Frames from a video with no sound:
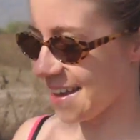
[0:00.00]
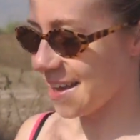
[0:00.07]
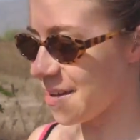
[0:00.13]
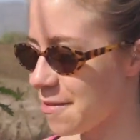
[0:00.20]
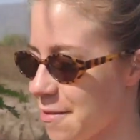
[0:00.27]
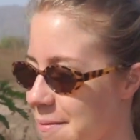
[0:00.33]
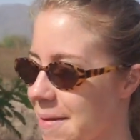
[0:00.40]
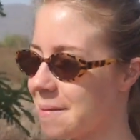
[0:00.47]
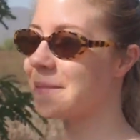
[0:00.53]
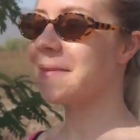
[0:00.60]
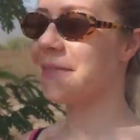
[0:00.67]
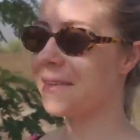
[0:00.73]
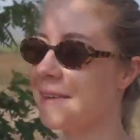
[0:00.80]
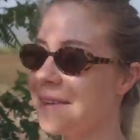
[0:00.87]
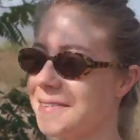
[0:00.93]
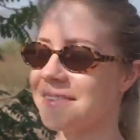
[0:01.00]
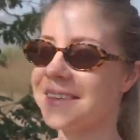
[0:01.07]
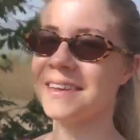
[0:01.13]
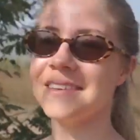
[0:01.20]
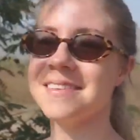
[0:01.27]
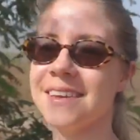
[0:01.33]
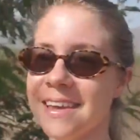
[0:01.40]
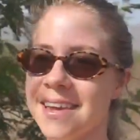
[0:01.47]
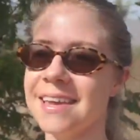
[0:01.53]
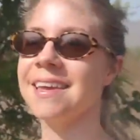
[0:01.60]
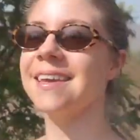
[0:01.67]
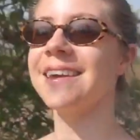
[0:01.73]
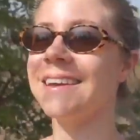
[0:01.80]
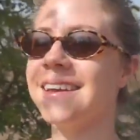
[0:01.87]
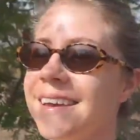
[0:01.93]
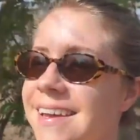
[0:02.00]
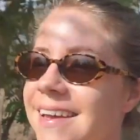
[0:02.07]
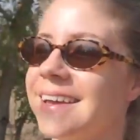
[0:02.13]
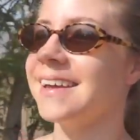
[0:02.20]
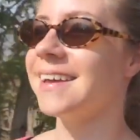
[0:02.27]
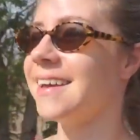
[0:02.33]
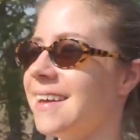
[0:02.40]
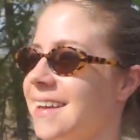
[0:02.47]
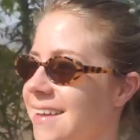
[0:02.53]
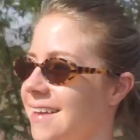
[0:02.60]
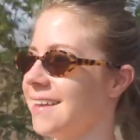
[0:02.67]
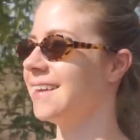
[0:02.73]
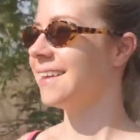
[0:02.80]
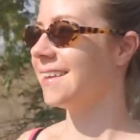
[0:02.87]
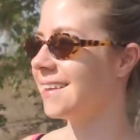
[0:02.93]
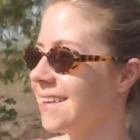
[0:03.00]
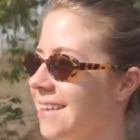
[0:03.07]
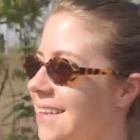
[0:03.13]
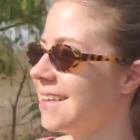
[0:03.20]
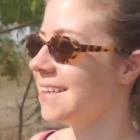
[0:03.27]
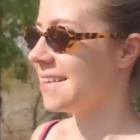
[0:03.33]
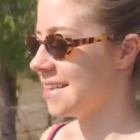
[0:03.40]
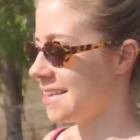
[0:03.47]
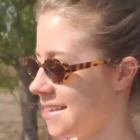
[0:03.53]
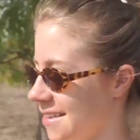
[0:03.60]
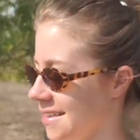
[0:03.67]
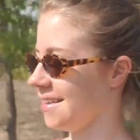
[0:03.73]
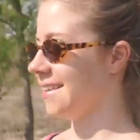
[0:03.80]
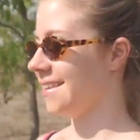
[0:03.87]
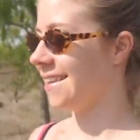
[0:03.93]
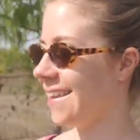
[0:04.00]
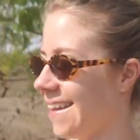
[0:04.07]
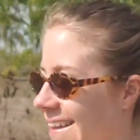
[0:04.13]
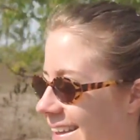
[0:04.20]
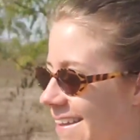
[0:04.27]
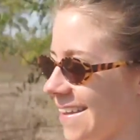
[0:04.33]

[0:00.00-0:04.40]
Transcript: first remember two or three tracks. C D. Yeah, and all the stuff about ordering coffee in a coffee yeah.